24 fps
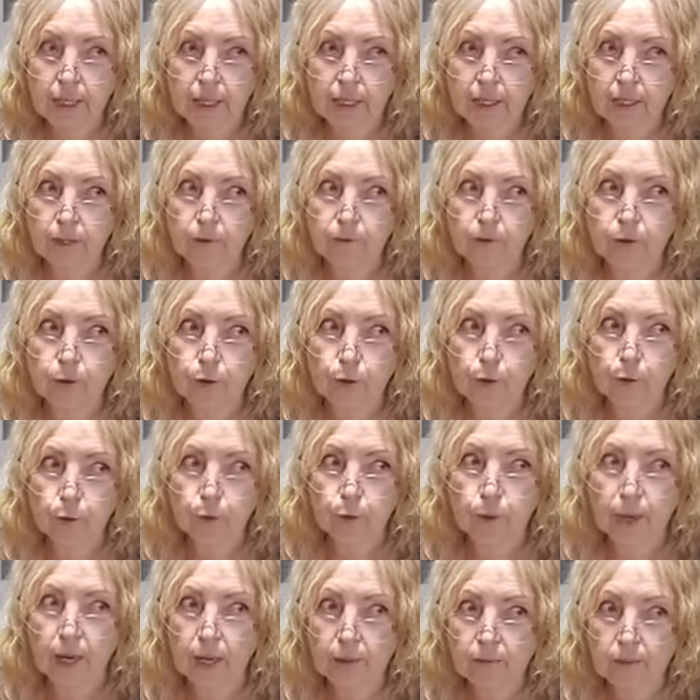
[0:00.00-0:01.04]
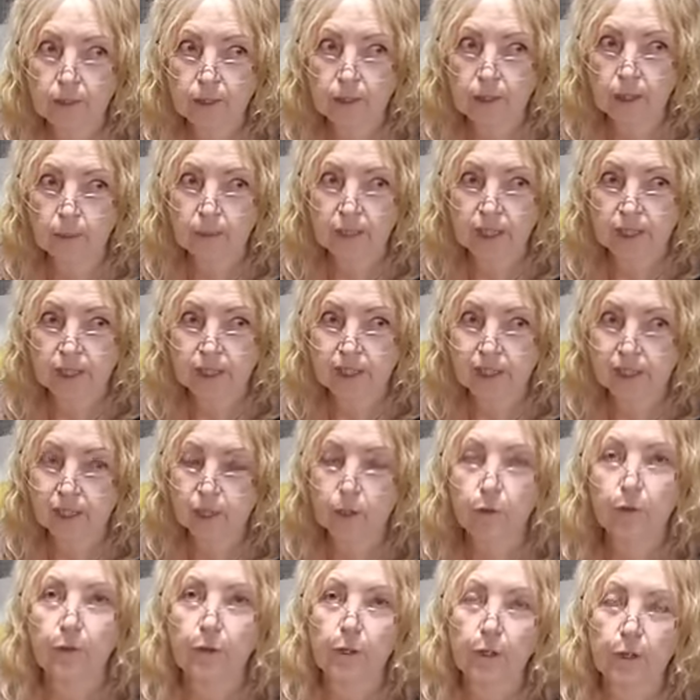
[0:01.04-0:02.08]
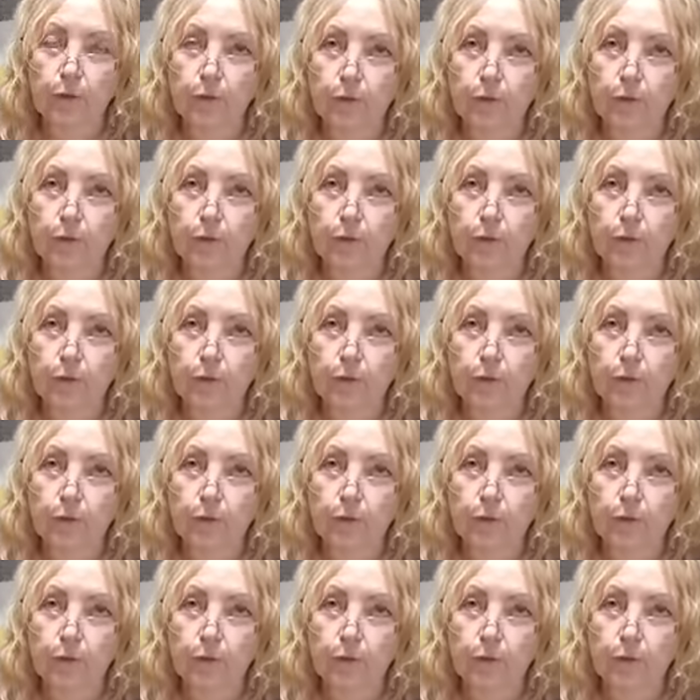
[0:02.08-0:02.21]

and if you have a stomach still full